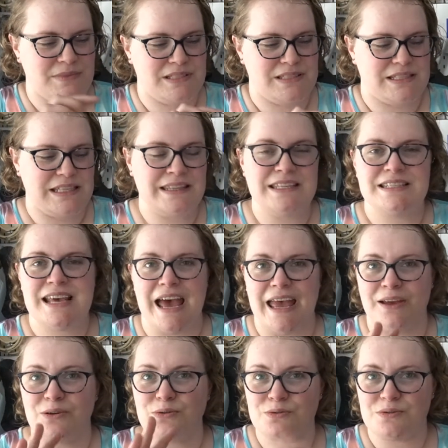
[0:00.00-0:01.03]
did the
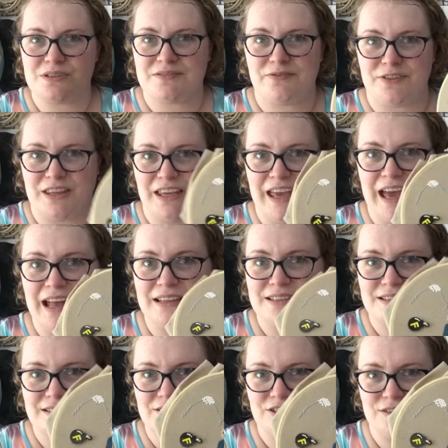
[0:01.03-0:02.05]
tails for the
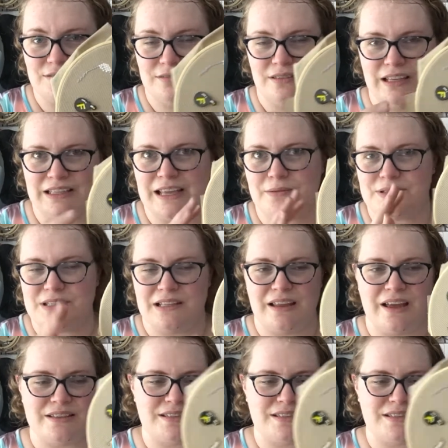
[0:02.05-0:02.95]
cats, like that was the last